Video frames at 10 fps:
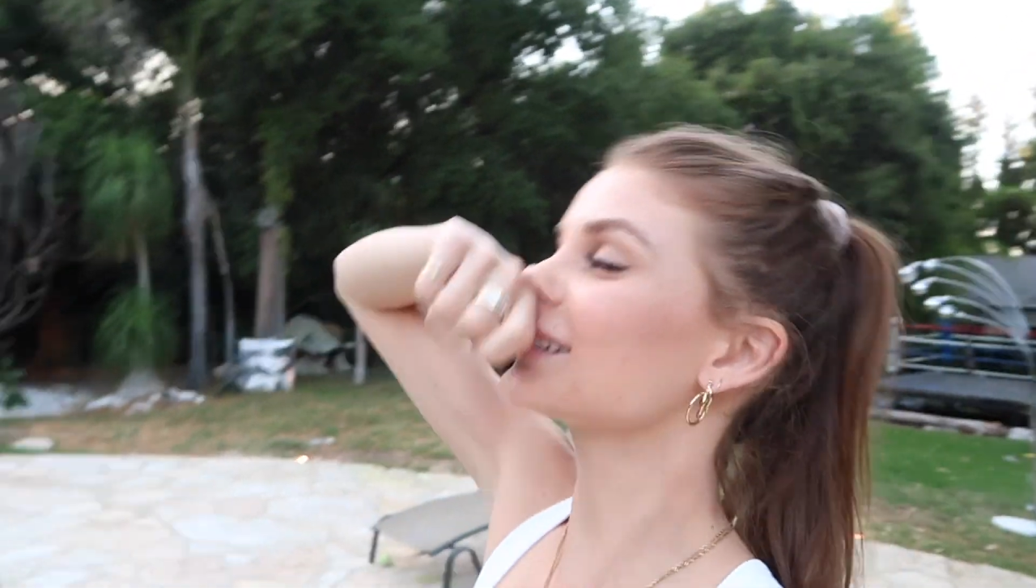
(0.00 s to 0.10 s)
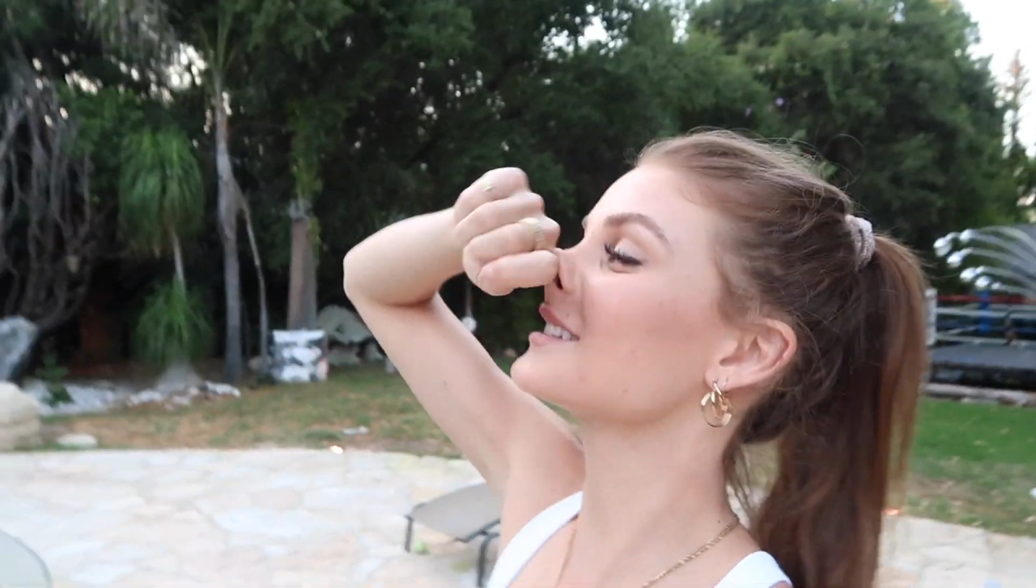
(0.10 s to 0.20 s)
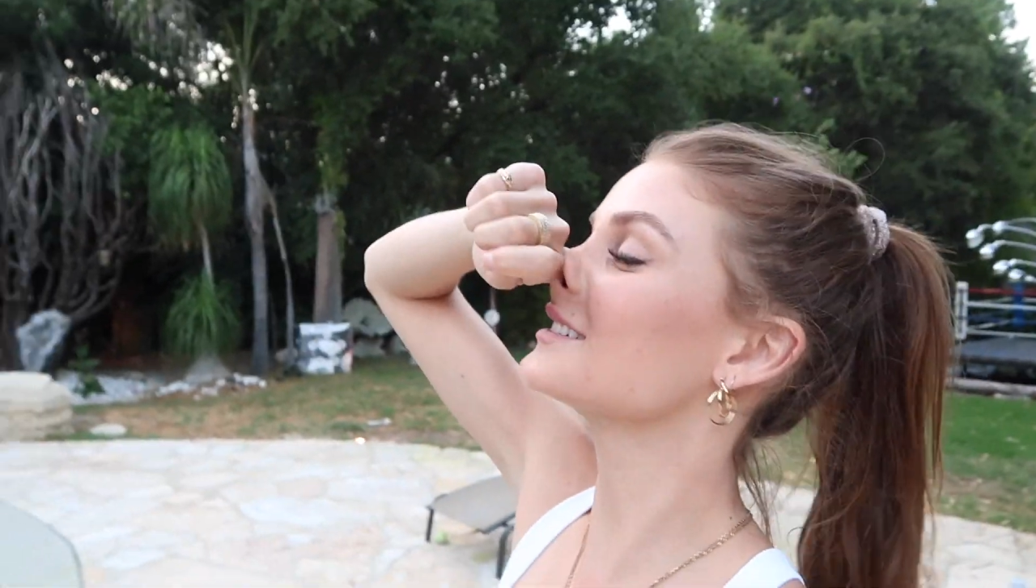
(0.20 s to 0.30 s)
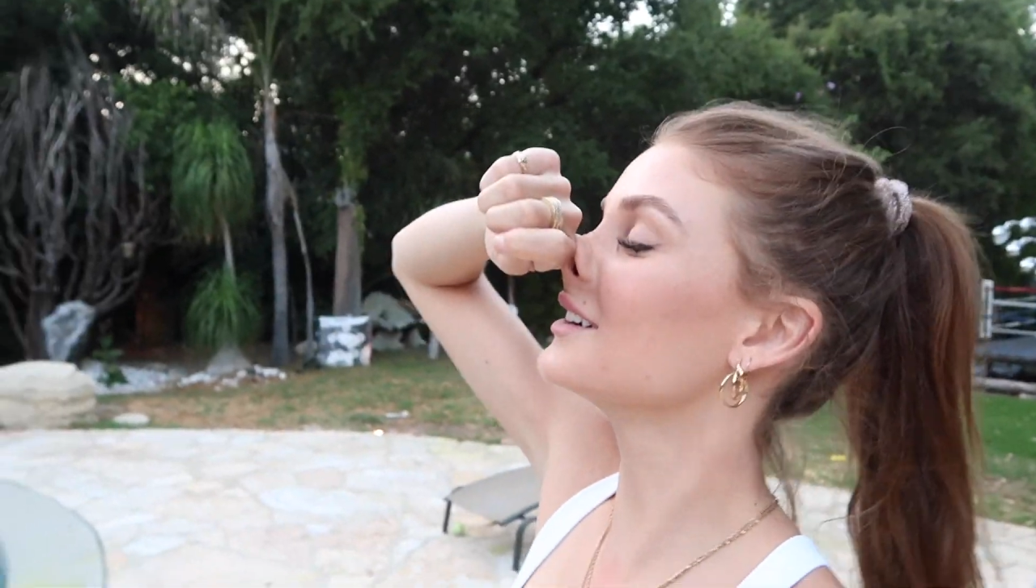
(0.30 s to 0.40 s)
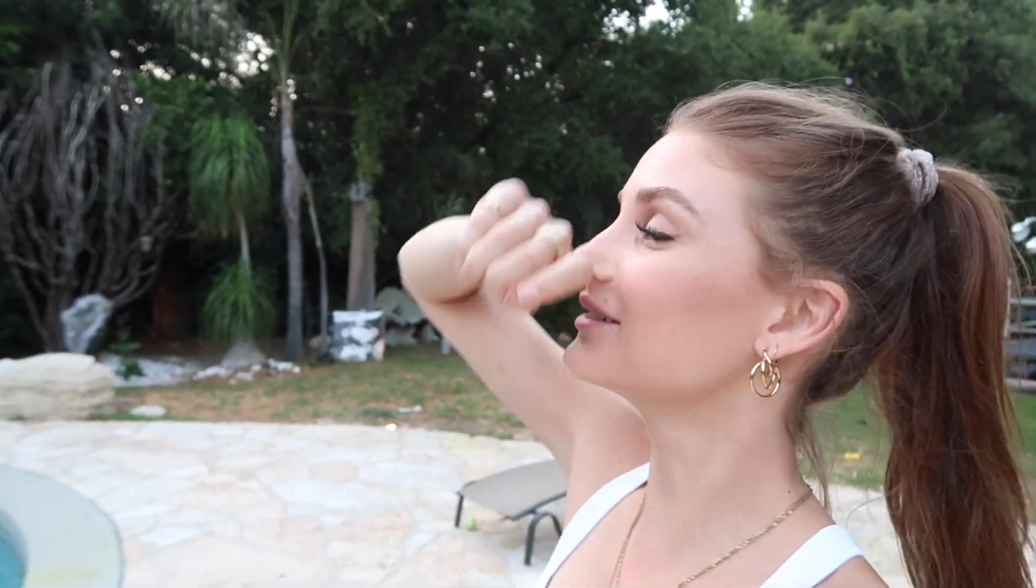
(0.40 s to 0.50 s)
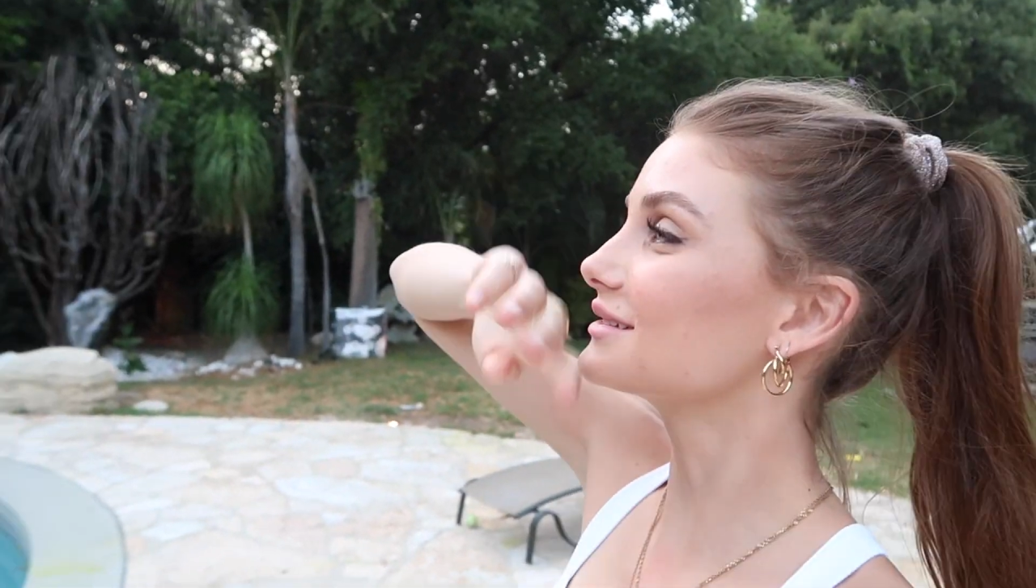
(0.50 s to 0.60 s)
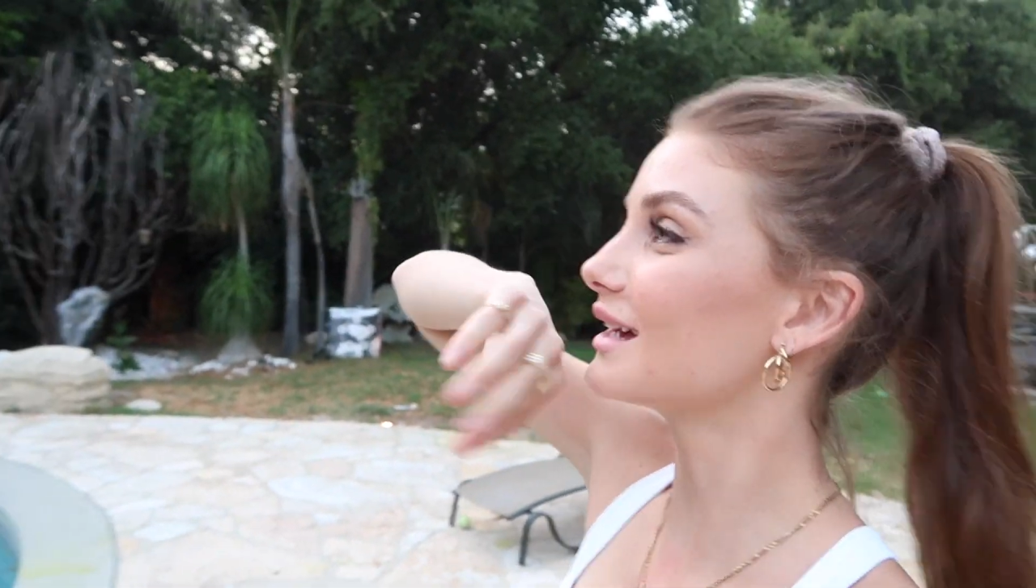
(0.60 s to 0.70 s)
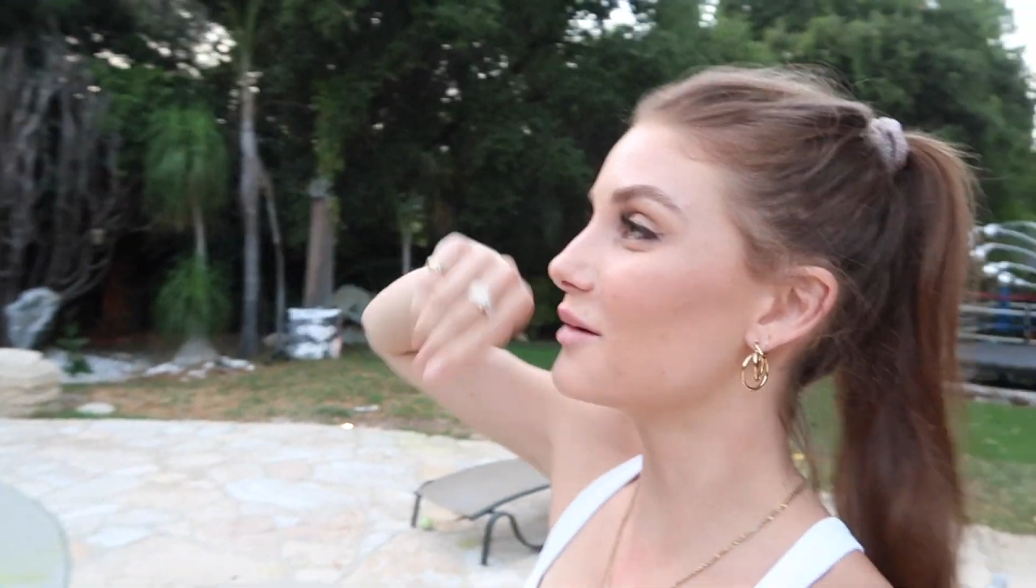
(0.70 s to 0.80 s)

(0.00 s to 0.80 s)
stick your nose mm,